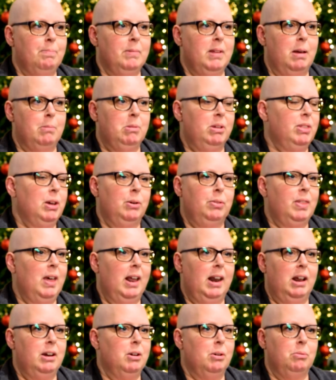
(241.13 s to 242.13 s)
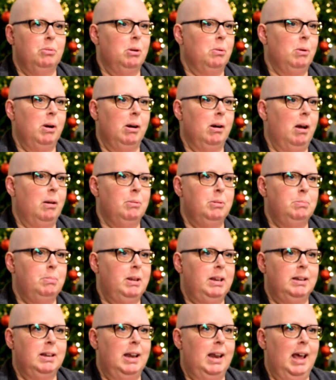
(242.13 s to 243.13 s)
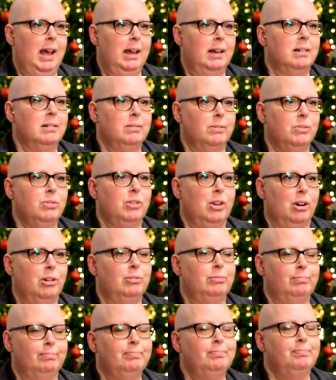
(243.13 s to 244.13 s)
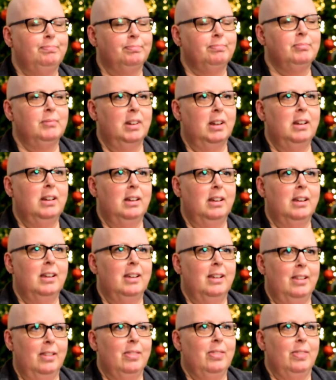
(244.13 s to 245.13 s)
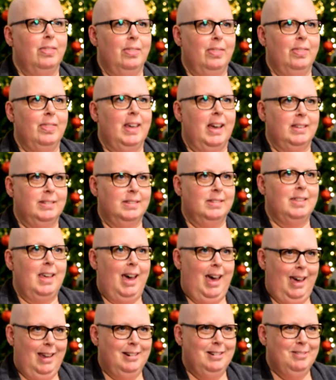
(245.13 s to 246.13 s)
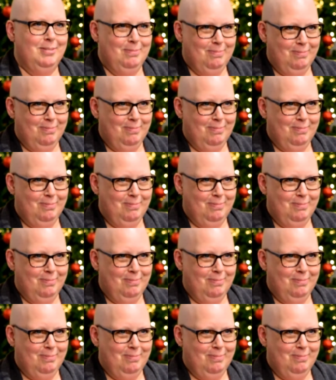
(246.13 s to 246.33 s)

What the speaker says: And without that, I don't know where I would be today. So that's that.